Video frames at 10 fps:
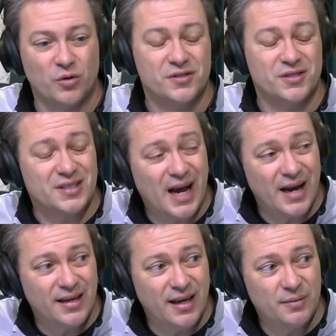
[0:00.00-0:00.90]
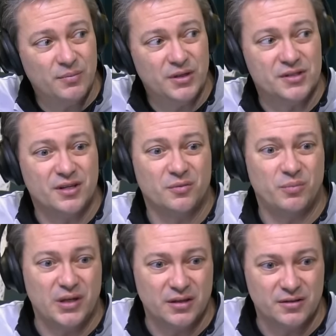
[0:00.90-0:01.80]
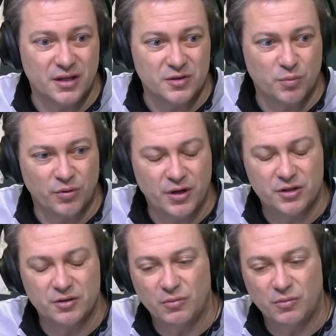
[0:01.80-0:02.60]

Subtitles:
it's a tie game instead of being in desperation